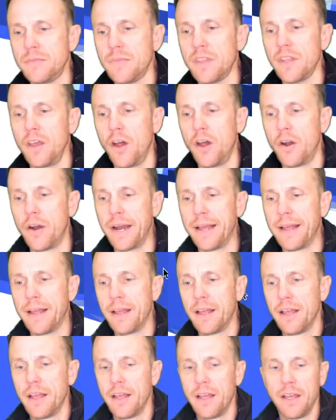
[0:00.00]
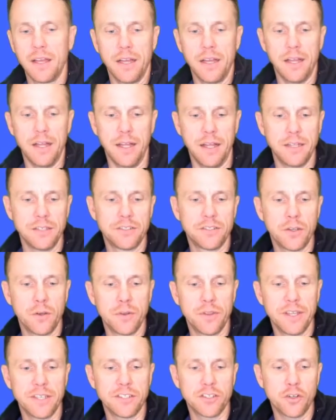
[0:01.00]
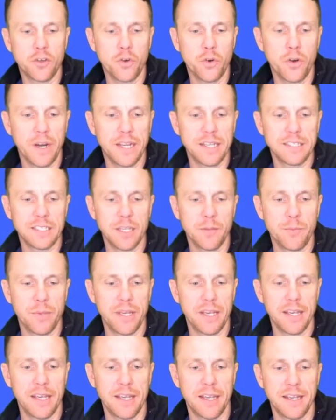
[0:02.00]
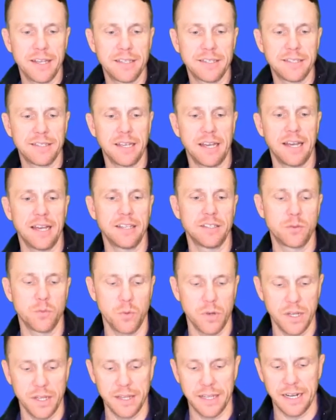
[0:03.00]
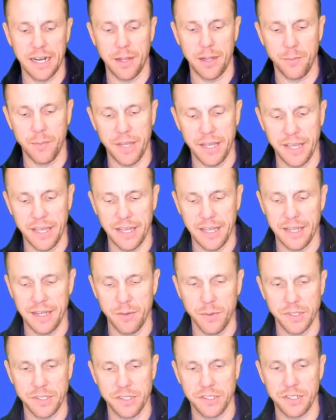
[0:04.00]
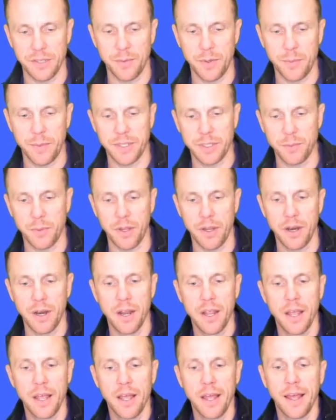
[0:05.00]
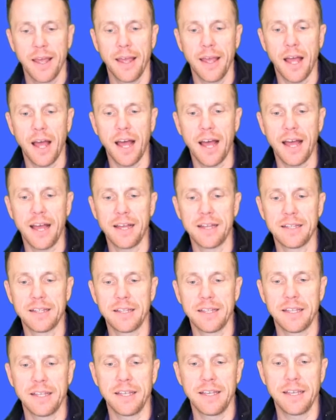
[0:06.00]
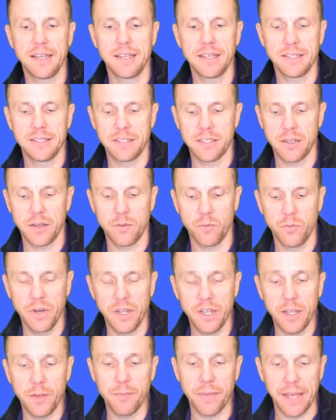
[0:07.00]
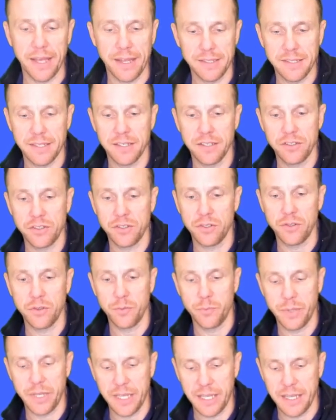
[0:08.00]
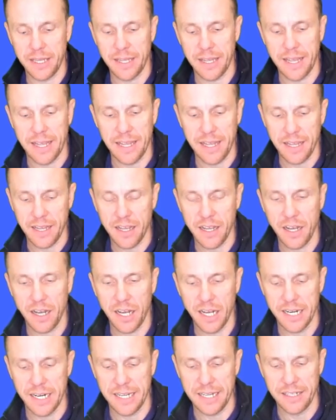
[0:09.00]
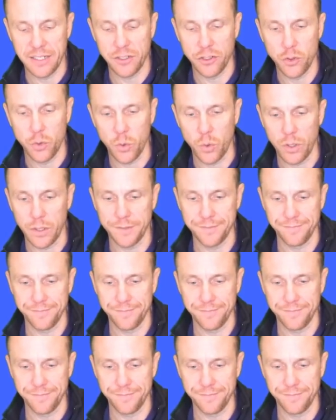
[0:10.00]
All right. So this crazy big sized one that I made, which I'm going to make smaller, is really meant to be a cutting tool.